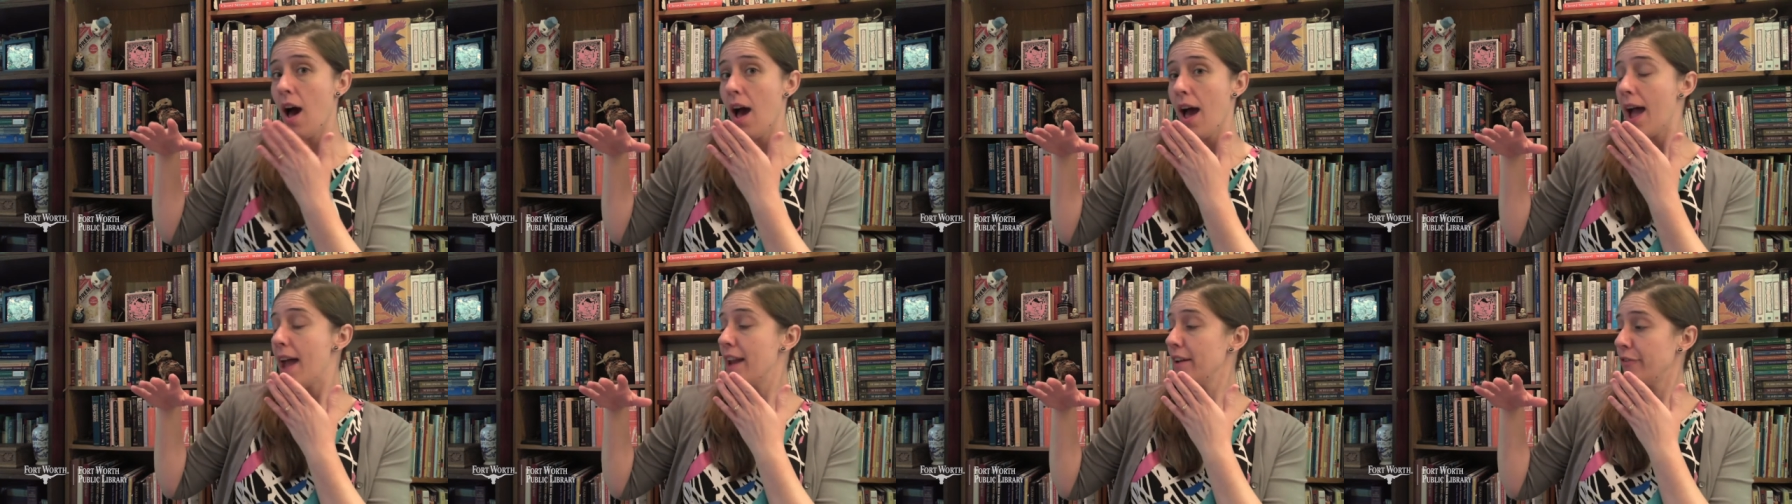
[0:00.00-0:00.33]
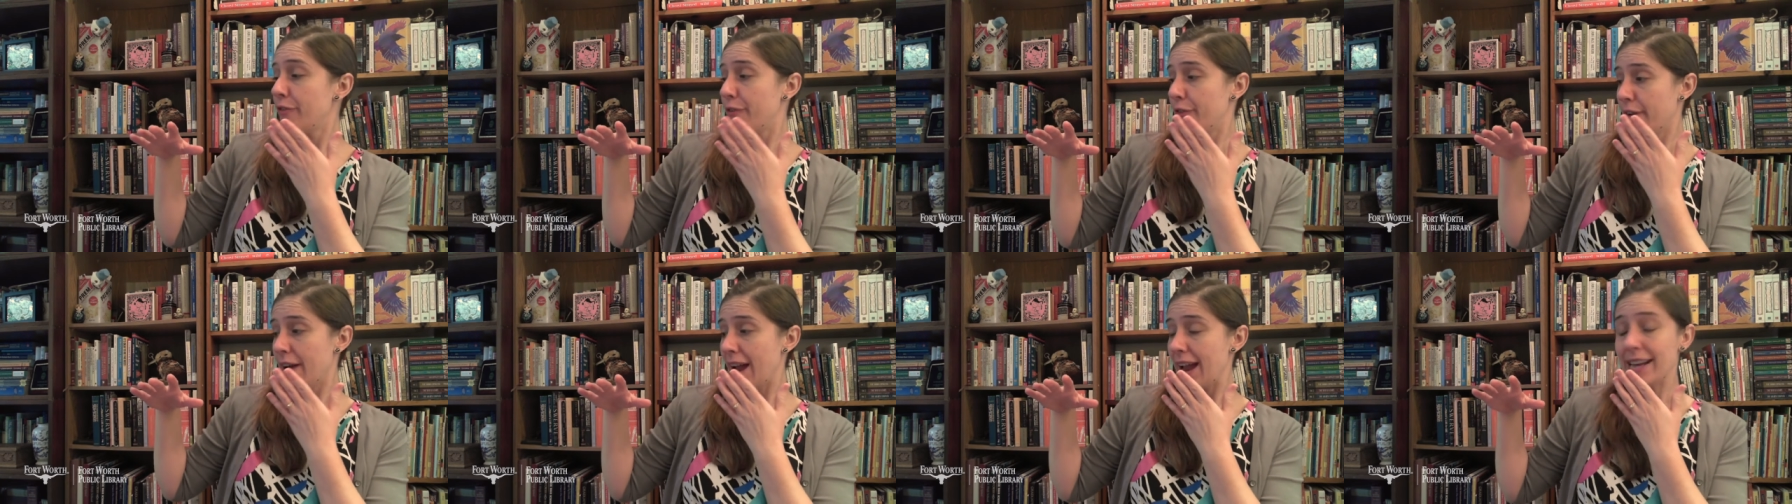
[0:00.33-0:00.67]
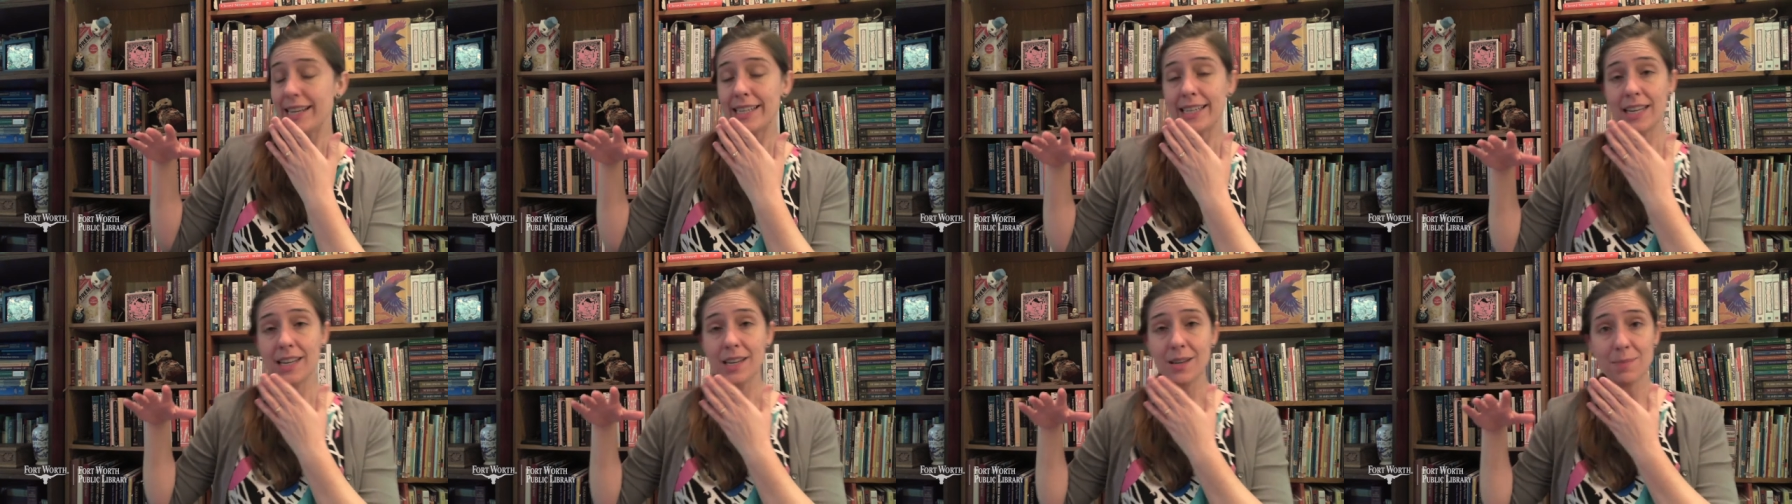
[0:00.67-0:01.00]
and
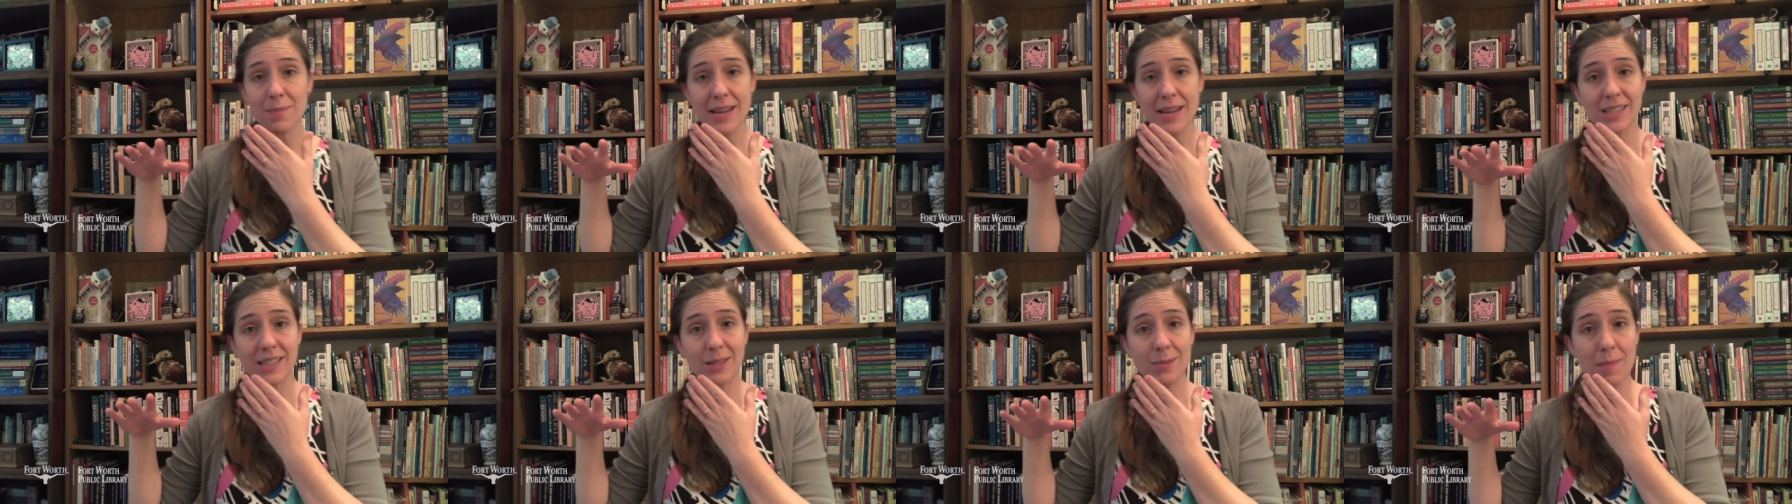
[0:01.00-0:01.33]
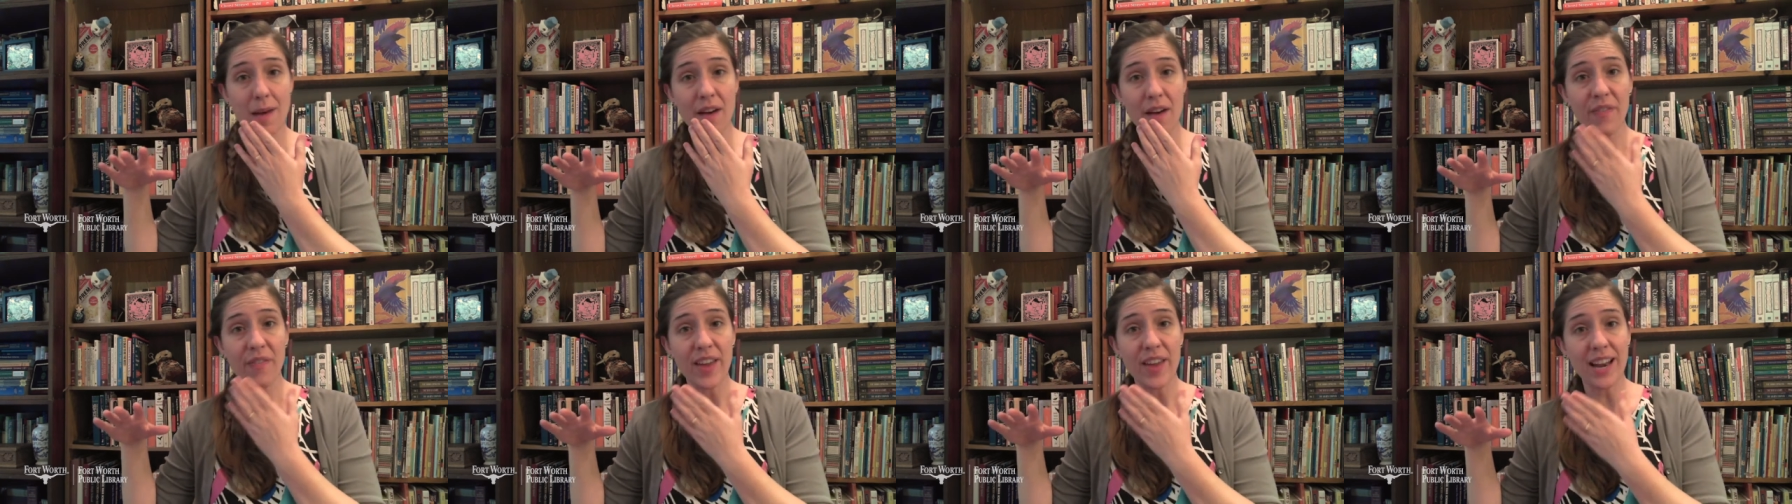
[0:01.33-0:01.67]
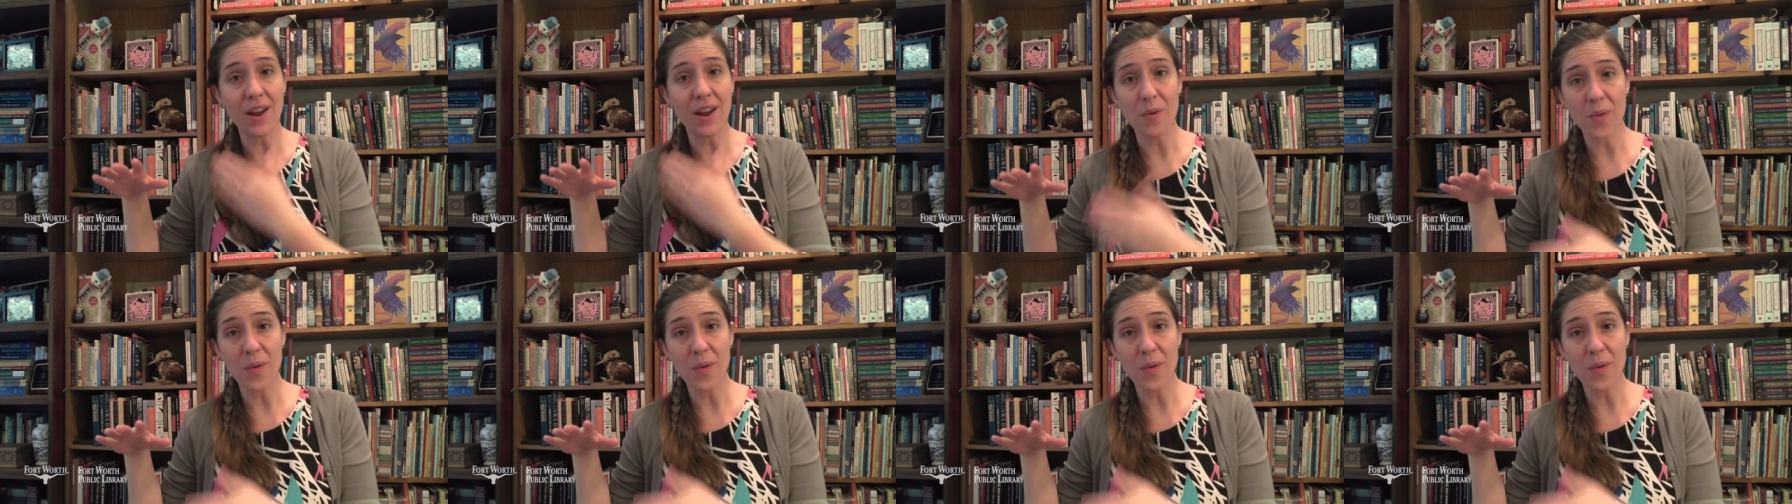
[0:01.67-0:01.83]
frightened Miss Muffet